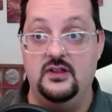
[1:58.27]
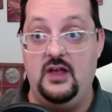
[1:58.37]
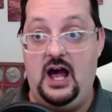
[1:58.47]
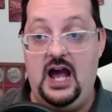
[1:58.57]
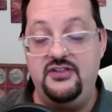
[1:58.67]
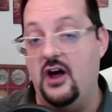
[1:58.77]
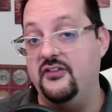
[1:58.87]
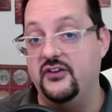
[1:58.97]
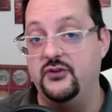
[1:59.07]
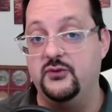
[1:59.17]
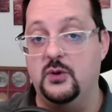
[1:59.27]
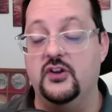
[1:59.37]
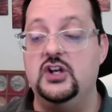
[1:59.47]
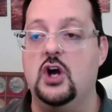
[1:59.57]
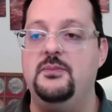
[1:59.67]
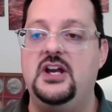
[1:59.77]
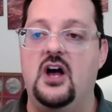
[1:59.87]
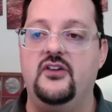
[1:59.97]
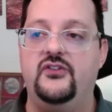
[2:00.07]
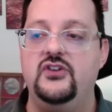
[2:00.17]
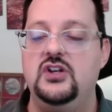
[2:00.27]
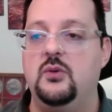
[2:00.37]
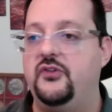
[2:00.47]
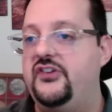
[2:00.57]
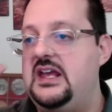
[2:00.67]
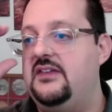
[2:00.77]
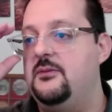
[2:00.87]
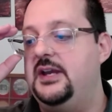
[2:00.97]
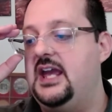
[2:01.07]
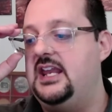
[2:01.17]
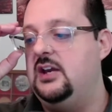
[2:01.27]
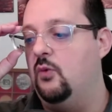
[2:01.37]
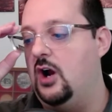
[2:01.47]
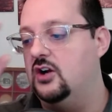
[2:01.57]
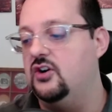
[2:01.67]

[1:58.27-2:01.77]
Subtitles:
I thought this was really good because you see in the beginning where